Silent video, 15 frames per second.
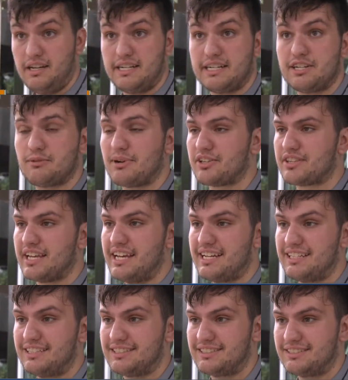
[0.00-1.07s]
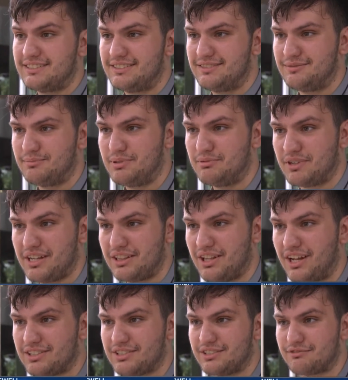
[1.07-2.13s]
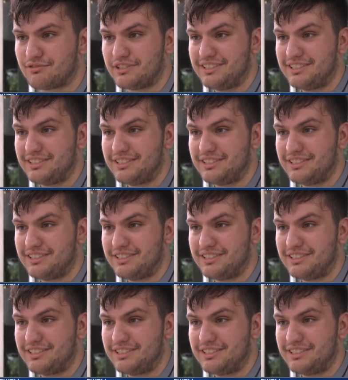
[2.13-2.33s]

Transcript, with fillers: I didn't hear about that. People got locked in the